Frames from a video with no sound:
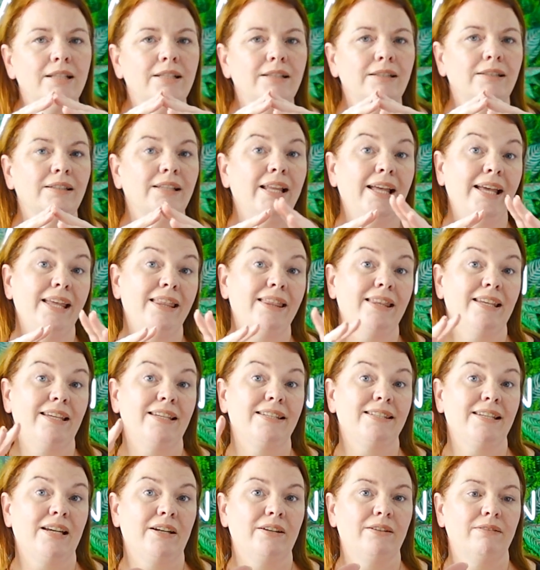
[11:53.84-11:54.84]
lay
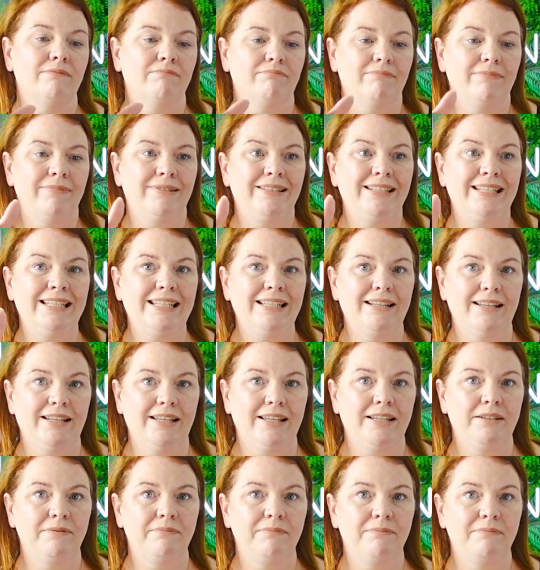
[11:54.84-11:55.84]
things out
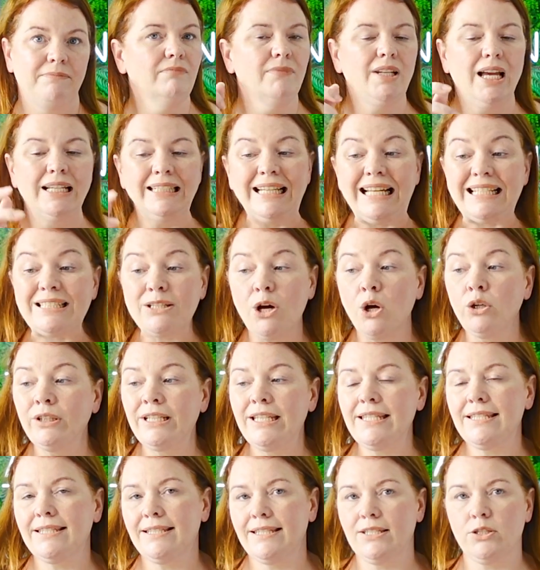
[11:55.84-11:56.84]
neatly, and add
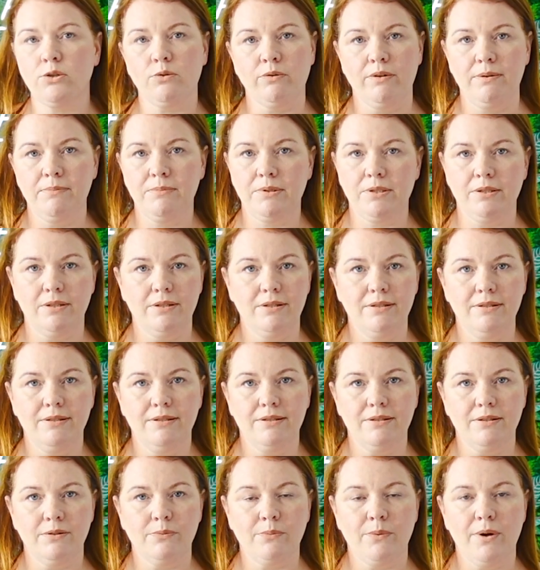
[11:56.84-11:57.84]
honest
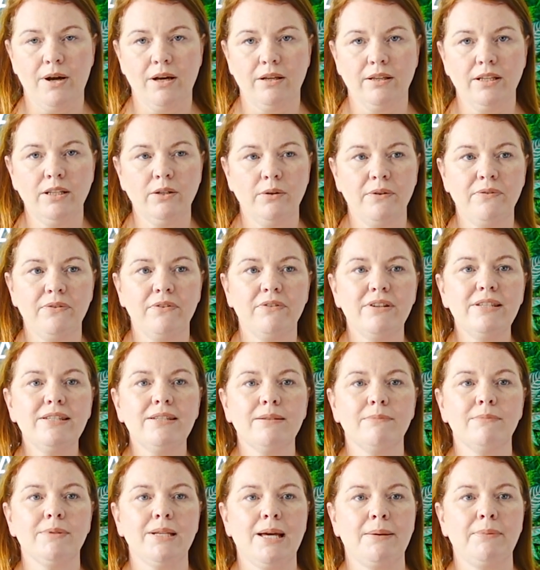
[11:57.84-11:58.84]
descriptions as well. If there is
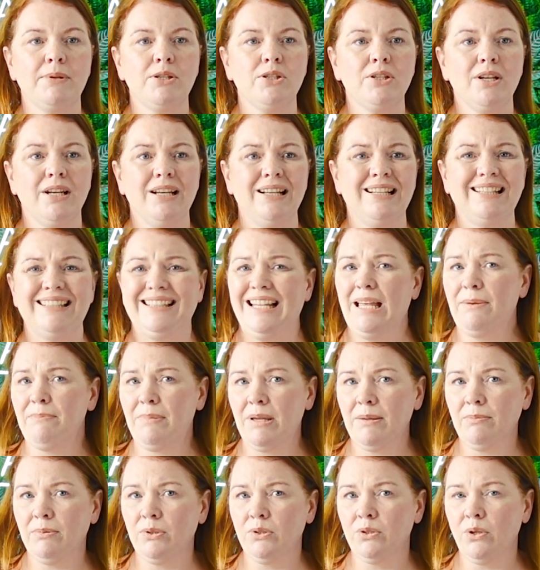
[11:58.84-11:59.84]
some damage, let people